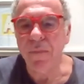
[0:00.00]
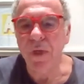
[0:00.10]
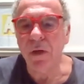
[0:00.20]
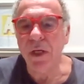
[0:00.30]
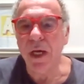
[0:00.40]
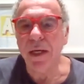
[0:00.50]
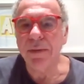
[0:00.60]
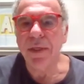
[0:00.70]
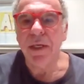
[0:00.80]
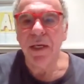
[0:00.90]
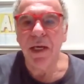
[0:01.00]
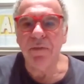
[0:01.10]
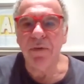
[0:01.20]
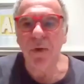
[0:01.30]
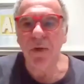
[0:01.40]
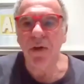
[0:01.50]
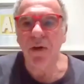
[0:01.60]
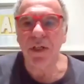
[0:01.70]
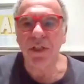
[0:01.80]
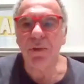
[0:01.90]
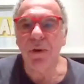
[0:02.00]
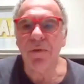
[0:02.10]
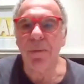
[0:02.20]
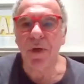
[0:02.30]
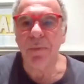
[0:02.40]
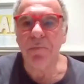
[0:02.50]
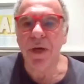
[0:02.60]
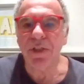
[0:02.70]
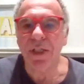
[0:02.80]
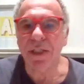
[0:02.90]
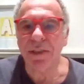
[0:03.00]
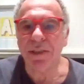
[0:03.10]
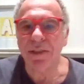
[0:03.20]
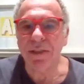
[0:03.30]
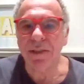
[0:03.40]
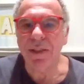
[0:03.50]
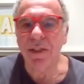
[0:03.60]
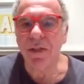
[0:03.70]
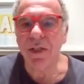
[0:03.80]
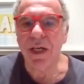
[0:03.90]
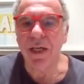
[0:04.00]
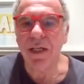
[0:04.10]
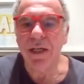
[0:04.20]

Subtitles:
Okay, everybody got an issue. Everybody measured it. Okay.